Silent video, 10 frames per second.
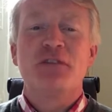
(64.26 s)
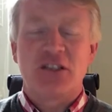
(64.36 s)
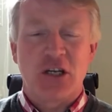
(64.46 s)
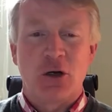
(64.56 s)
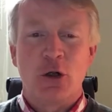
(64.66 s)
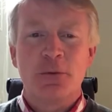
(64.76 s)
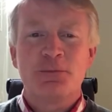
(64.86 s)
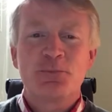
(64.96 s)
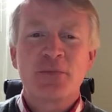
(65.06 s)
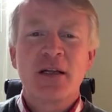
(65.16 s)
physical
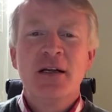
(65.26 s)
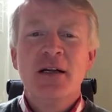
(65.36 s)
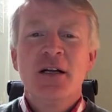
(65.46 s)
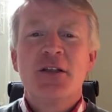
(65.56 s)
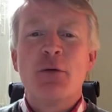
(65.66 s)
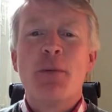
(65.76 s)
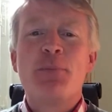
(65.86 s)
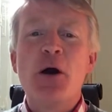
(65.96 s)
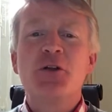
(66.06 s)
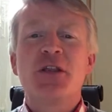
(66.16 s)
they were
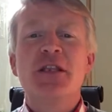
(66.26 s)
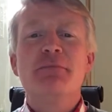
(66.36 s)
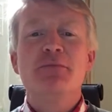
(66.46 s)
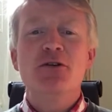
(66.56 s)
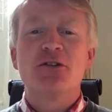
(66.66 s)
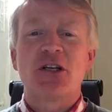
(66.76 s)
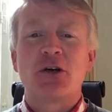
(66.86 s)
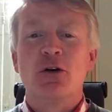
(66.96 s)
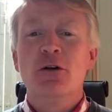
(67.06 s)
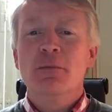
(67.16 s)
both in the
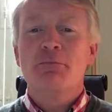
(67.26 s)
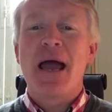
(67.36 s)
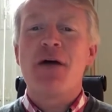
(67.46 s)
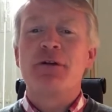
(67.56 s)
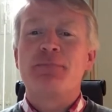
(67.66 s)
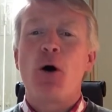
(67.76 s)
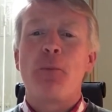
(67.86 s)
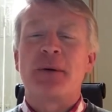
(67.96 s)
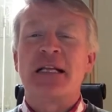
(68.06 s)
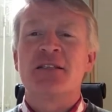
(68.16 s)
musical Mary
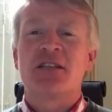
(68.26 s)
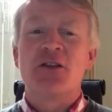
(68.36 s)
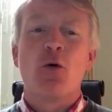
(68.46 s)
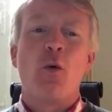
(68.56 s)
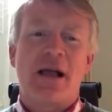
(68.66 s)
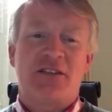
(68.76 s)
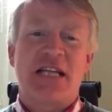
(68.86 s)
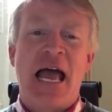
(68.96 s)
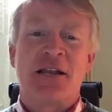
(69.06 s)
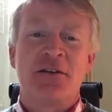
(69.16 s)
Poppins in the West
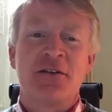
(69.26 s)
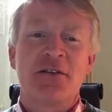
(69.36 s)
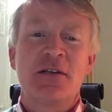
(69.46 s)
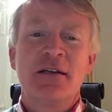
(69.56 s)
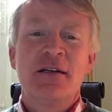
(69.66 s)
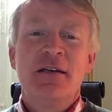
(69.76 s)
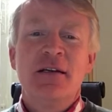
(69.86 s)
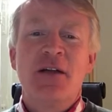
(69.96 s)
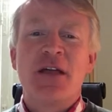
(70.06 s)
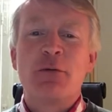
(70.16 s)
End,
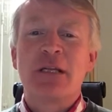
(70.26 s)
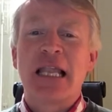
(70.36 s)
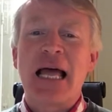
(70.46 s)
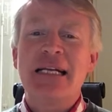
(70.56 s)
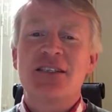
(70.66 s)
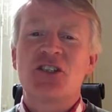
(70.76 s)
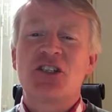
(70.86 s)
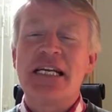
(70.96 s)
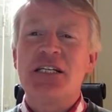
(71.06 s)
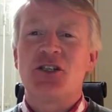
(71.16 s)
and they would like to
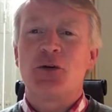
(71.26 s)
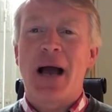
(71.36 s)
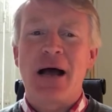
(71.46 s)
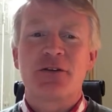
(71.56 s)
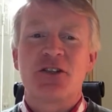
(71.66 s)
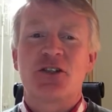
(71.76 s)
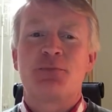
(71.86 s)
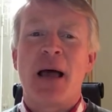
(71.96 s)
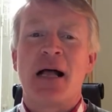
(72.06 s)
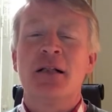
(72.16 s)
teach you how to
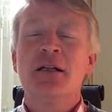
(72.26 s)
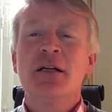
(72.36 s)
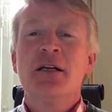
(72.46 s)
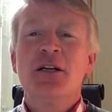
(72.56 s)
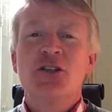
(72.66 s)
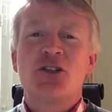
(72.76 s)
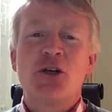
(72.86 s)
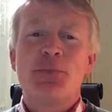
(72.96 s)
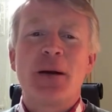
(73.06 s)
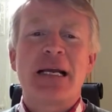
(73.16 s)
spell
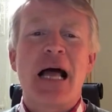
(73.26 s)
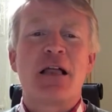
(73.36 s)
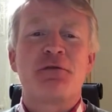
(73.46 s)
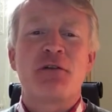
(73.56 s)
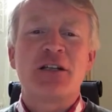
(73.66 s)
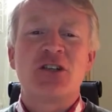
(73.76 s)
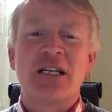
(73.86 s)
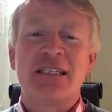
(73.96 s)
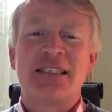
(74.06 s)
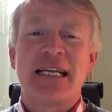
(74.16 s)

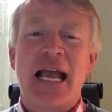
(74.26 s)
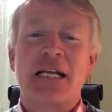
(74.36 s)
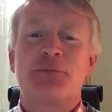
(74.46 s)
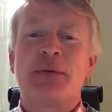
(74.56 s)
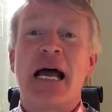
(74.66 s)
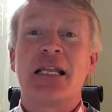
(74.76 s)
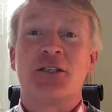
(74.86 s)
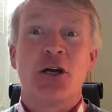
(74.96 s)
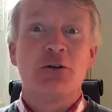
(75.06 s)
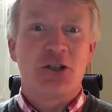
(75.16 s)

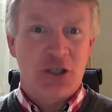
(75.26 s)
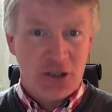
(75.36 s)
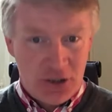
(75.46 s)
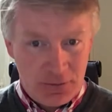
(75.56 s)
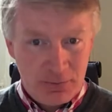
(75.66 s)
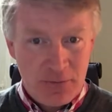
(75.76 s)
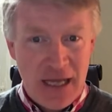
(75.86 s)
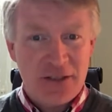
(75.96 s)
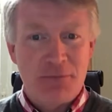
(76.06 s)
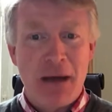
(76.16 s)
supercalifragilisticexpialidocious.
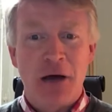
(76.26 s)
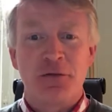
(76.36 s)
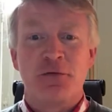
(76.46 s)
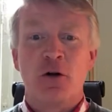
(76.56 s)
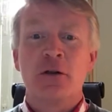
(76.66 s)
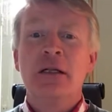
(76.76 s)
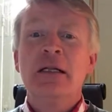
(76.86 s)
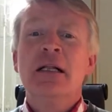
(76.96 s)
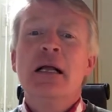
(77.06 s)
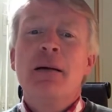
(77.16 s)
That's a mouthful.
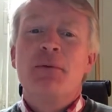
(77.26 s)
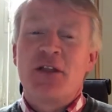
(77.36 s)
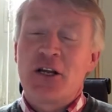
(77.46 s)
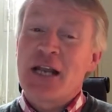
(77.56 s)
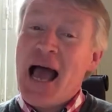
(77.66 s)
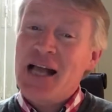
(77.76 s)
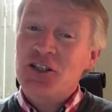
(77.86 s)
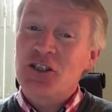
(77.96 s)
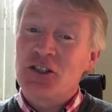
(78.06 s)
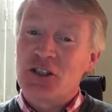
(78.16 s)
But they're going to
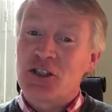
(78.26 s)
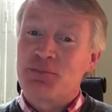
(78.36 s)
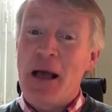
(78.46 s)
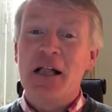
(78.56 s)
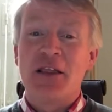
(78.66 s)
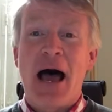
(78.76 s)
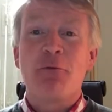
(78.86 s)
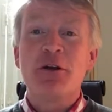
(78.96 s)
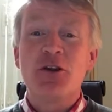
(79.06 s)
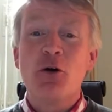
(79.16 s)
ask you to spell
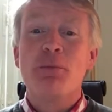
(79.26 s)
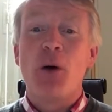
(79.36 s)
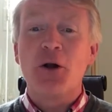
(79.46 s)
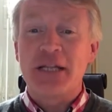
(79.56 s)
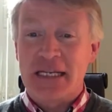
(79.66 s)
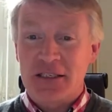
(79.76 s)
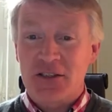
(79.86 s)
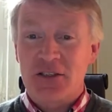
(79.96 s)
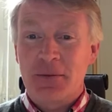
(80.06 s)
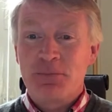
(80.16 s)
that with your
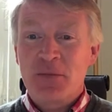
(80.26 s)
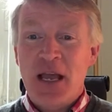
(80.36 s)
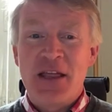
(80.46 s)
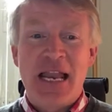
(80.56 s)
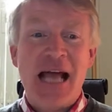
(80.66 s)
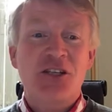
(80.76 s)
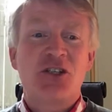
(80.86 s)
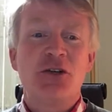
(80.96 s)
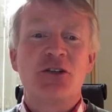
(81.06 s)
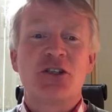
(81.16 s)
bodies and then ask
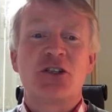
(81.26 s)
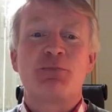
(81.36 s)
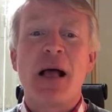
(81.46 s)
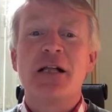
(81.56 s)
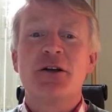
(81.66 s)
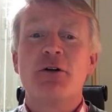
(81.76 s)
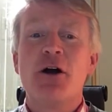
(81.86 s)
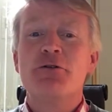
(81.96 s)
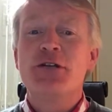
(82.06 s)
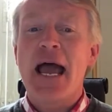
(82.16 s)
you to spell your
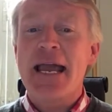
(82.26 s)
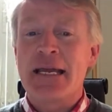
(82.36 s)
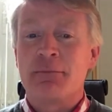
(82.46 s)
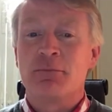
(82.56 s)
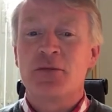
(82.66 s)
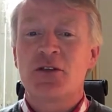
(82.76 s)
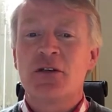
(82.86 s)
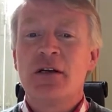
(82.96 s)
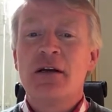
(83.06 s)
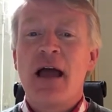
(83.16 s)
own names.
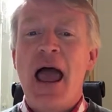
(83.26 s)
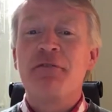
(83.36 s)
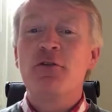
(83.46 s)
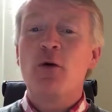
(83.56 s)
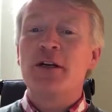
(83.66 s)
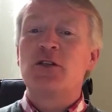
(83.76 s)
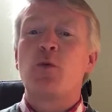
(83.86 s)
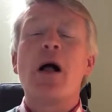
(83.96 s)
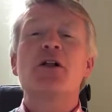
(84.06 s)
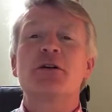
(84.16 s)
Everyone is
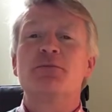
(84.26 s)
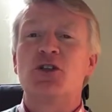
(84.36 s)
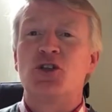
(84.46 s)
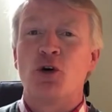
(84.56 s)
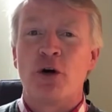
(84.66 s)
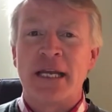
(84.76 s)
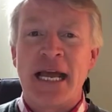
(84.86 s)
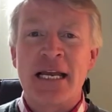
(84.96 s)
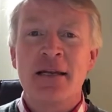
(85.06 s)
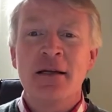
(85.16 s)
welcome to join
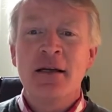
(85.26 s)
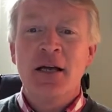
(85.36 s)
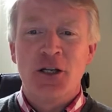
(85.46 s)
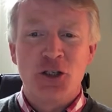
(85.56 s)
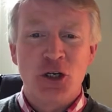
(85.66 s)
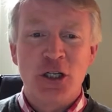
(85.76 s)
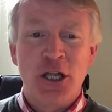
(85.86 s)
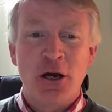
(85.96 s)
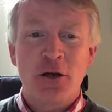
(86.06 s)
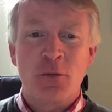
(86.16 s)
in and good
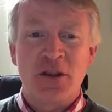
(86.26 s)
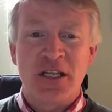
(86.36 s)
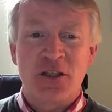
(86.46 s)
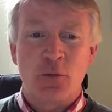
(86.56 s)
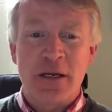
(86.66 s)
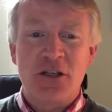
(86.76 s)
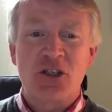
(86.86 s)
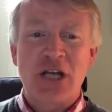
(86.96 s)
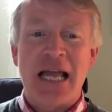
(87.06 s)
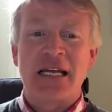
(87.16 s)
luck with this week's
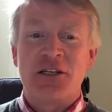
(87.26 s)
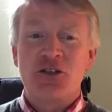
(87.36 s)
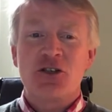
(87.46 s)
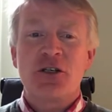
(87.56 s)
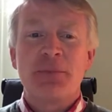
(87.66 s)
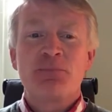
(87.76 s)
challenge.